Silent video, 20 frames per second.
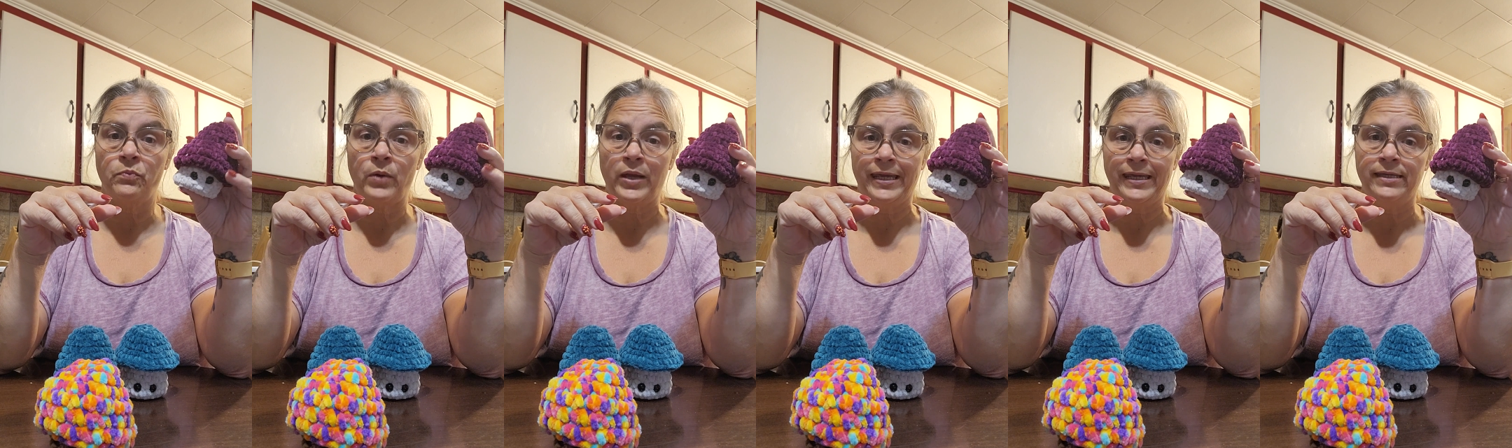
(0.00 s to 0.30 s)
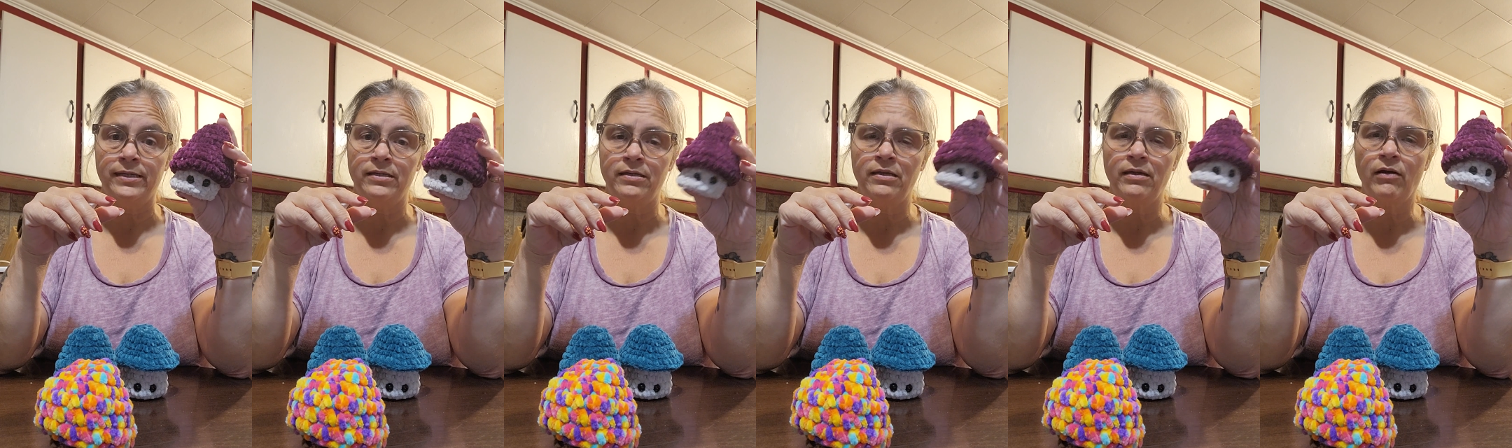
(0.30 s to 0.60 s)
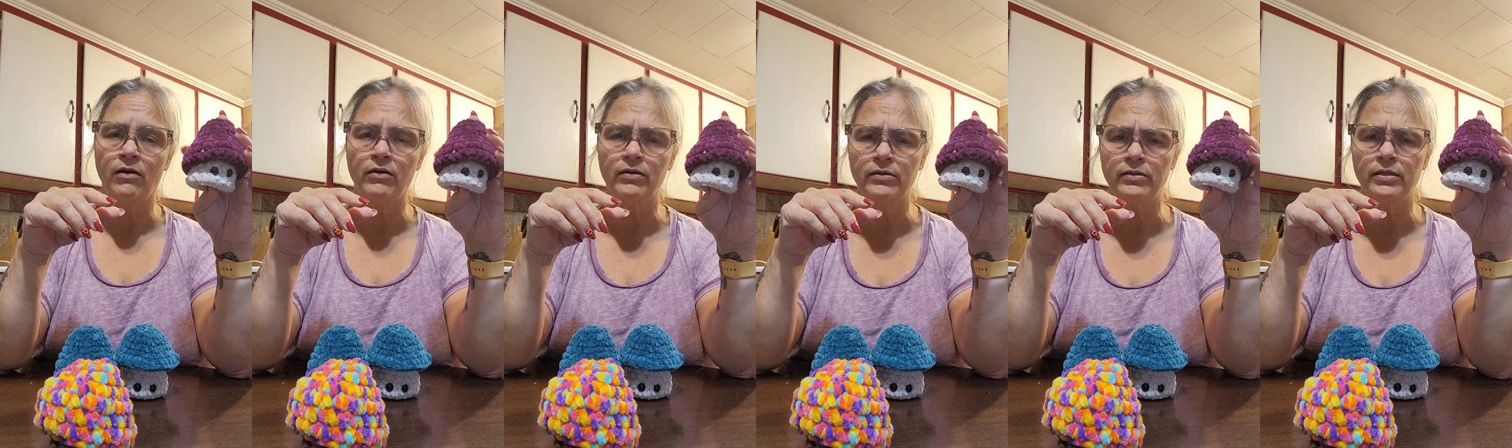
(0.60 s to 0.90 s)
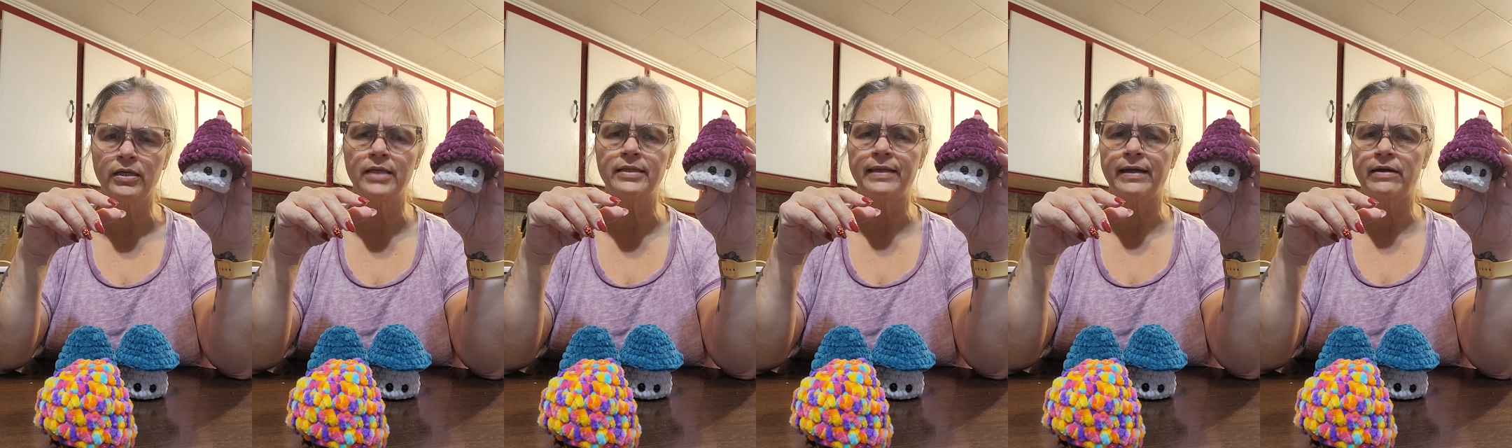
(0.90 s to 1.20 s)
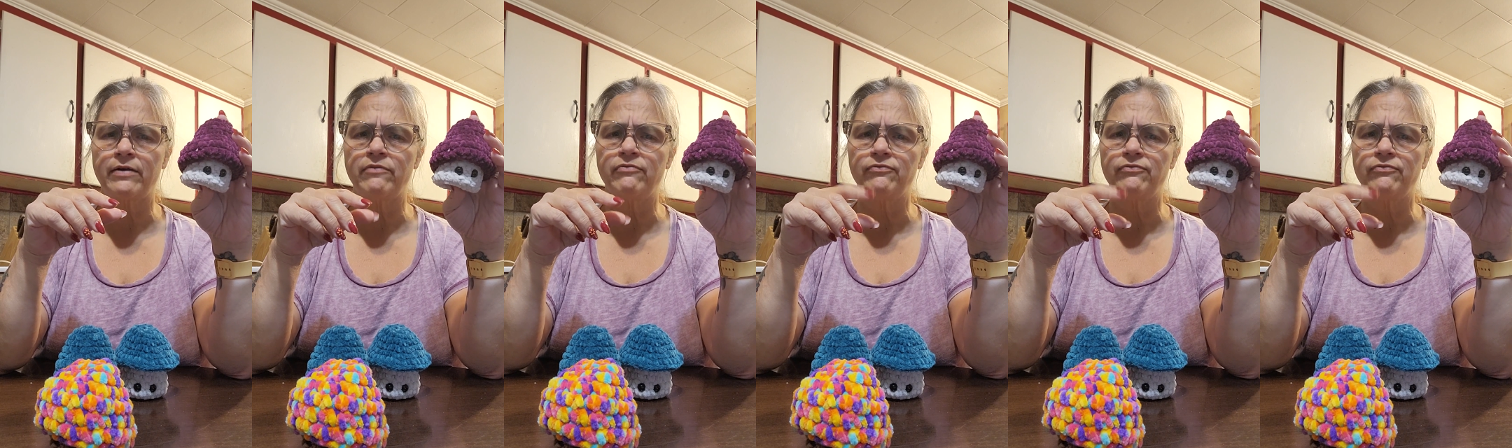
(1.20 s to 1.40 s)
weight yarn, like a